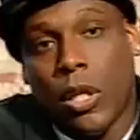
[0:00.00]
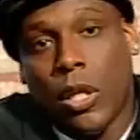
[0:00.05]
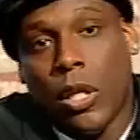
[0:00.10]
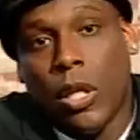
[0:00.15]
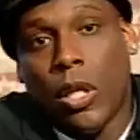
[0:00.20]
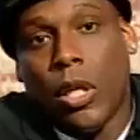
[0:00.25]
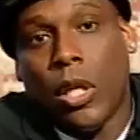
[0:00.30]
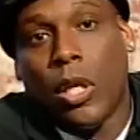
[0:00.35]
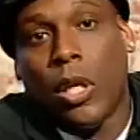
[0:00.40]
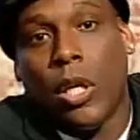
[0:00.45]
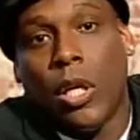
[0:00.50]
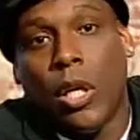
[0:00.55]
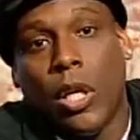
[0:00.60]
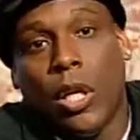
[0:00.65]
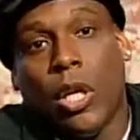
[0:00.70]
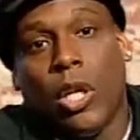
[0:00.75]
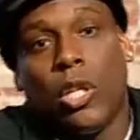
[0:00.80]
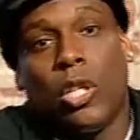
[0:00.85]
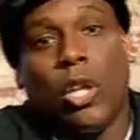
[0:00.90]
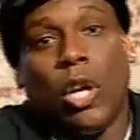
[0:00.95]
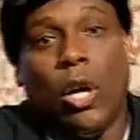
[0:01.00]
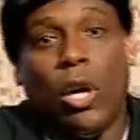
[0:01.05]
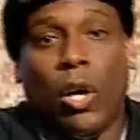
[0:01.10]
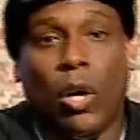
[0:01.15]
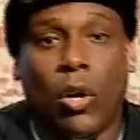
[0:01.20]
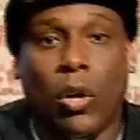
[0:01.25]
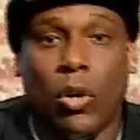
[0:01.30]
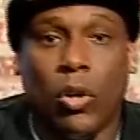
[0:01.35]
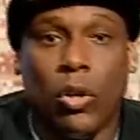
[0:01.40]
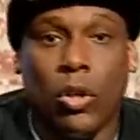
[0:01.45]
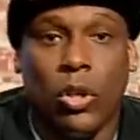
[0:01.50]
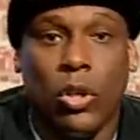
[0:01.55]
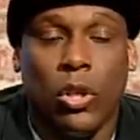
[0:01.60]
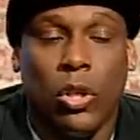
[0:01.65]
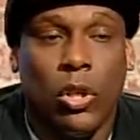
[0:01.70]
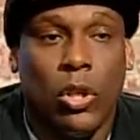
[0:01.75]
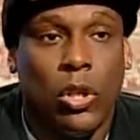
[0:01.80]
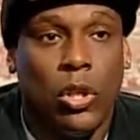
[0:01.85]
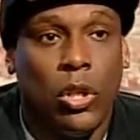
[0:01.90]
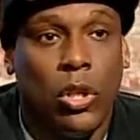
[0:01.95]
Very relaxing. Yo. Not
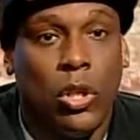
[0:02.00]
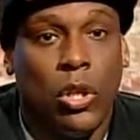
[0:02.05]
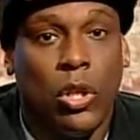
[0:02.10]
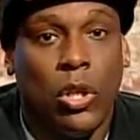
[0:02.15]
too much